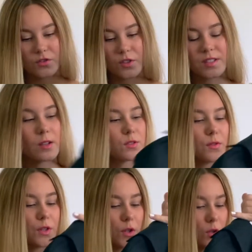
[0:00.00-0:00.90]
Just out
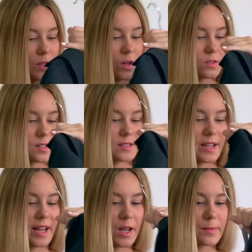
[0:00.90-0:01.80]
of
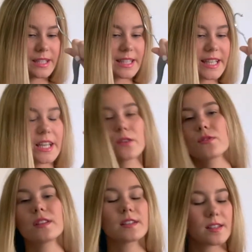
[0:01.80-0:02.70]
curiosity, I
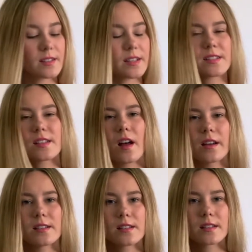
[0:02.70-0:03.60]
believe this is a
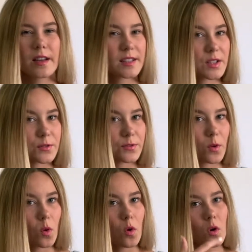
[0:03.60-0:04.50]
size
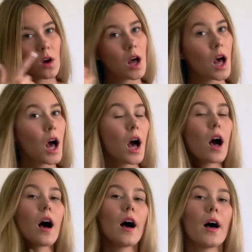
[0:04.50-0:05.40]
34.
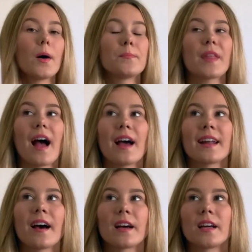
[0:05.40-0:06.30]
And
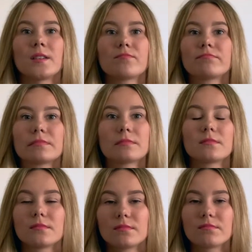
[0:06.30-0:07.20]
I
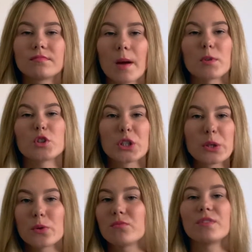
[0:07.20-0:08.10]
am a
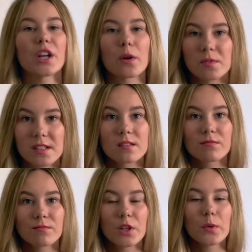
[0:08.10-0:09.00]
true, you
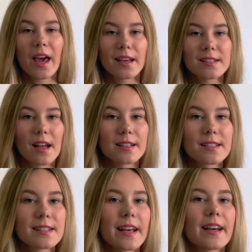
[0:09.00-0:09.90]
know, UK size
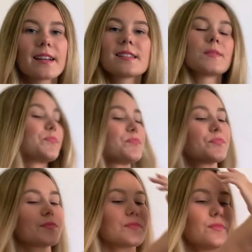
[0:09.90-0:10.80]
6,
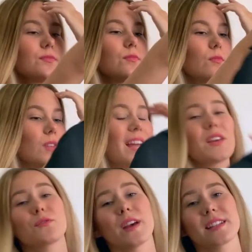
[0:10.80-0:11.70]
and
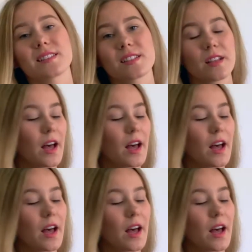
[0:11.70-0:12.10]
it fits